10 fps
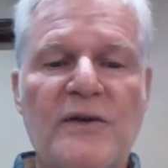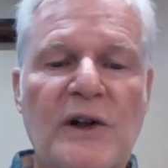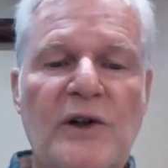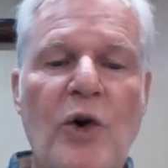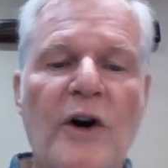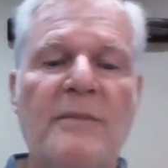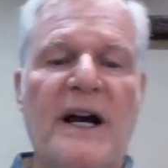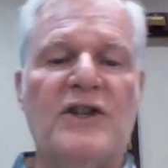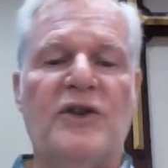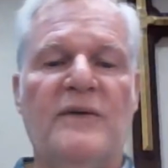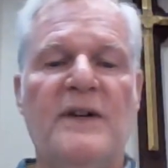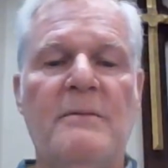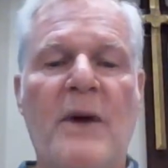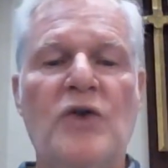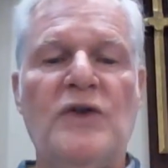the Lord by serving
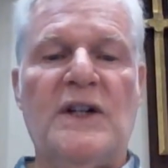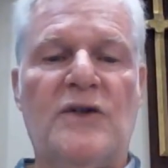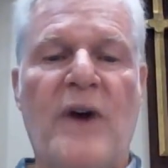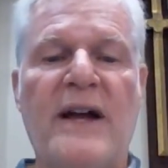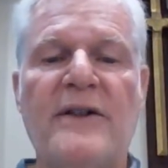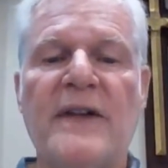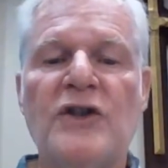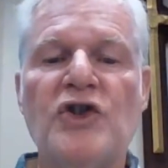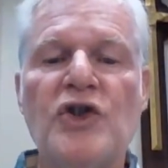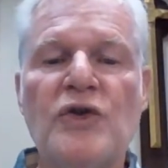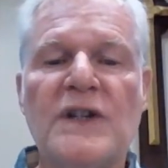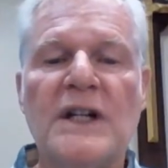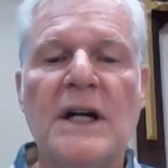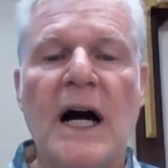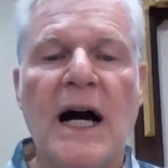Moses rather than
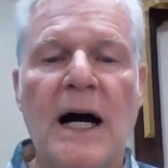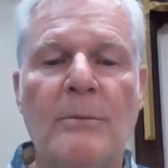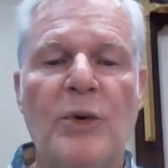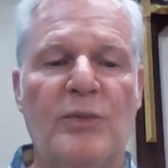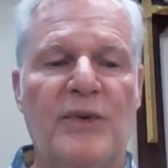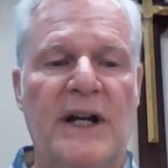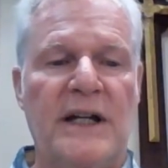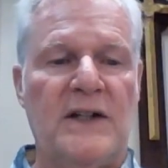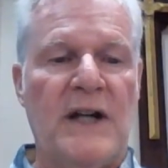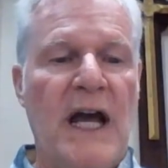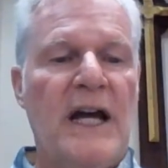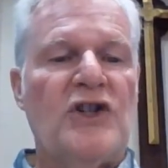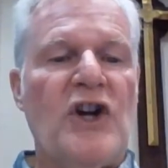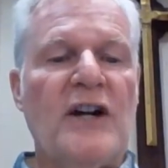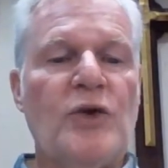choosing a humble place.
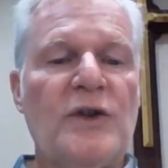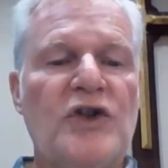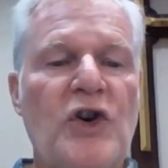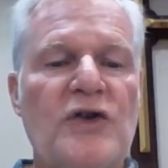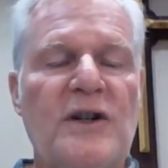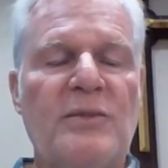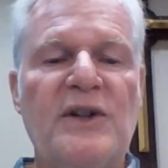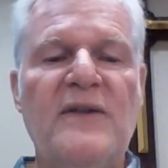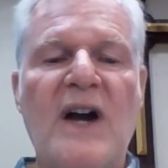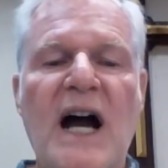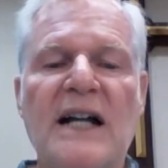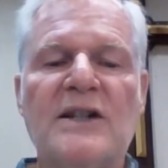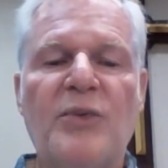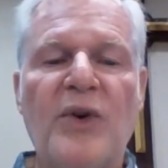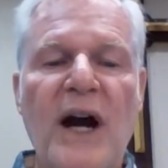Joshua chose to believe God's
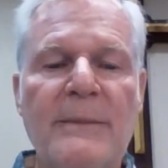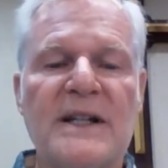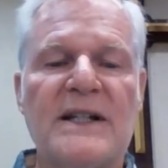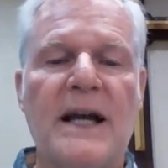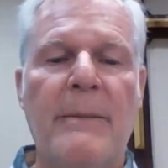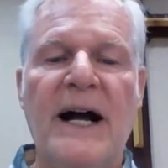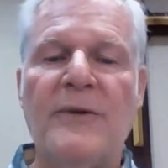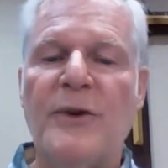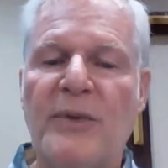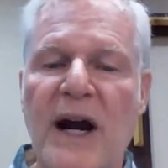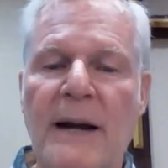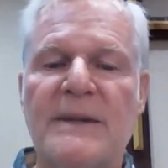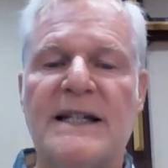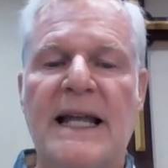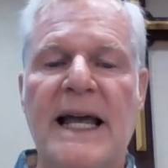promise about the
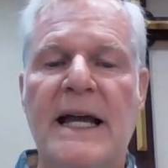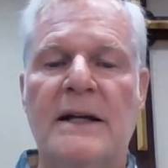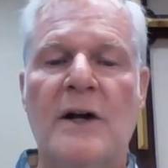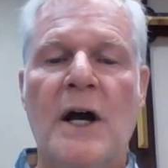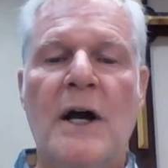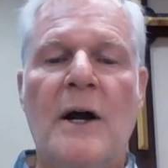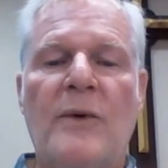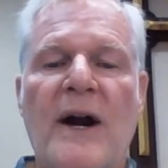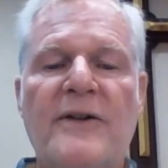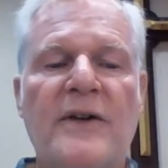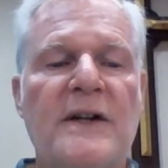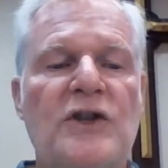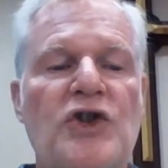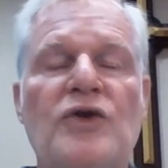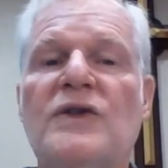promised land rather than
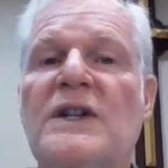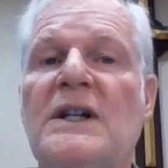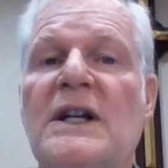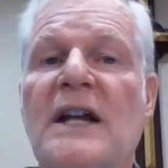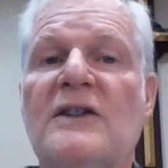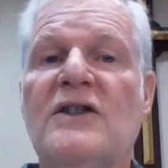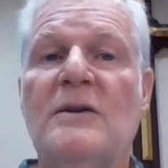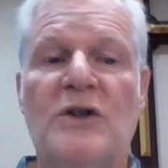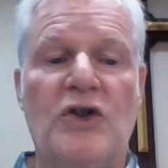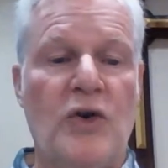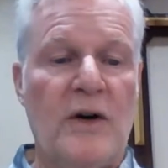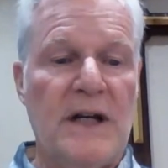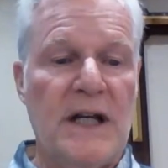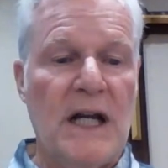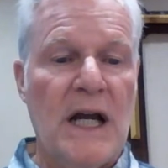choosing against the majority.